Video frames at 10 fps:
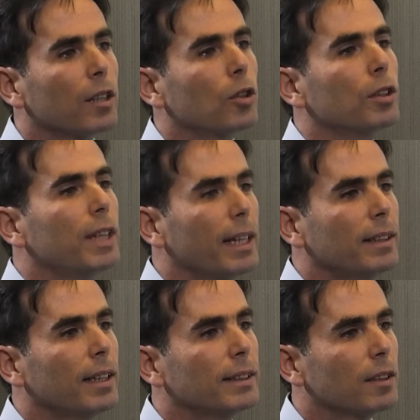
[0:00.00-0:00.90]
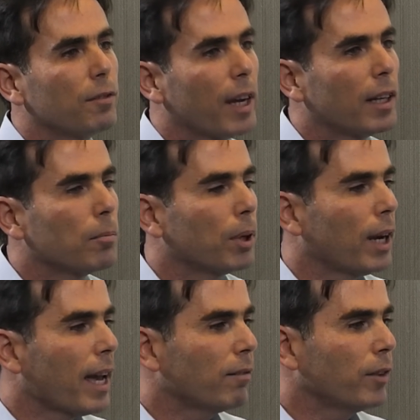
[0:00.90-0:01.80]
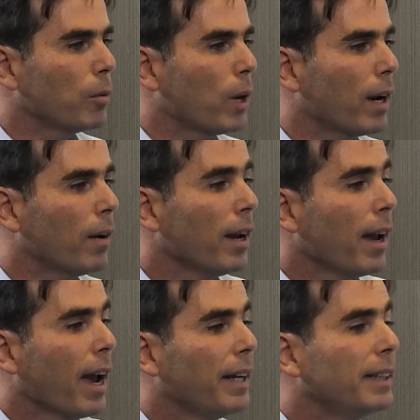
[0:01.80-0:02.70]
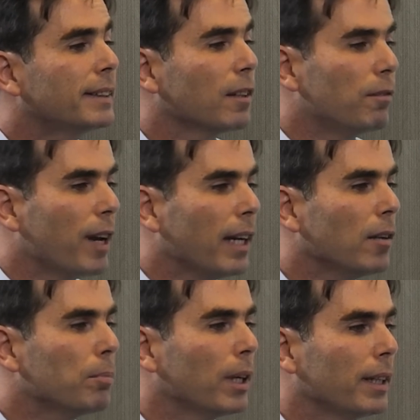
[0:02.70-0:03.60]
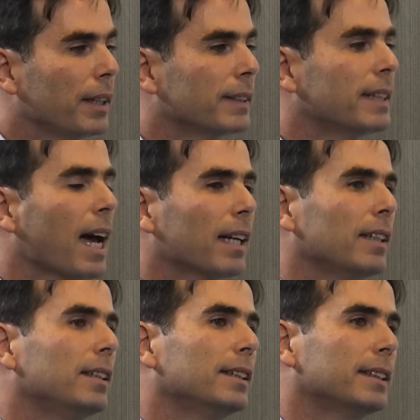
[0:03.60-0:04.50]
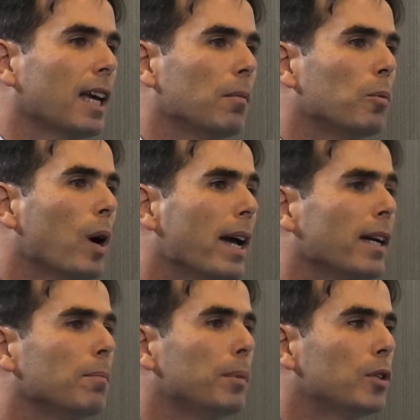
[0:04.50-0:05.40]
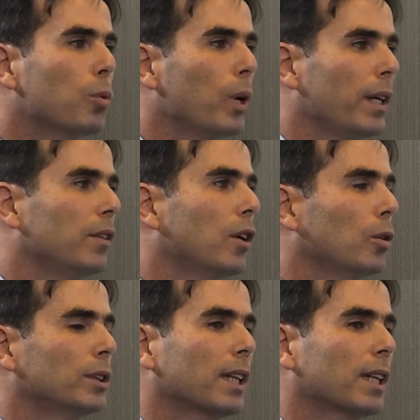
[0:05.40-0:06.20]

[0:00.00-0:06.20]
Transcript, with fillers: Your data is available everywhere and it's available in exactly the same way between those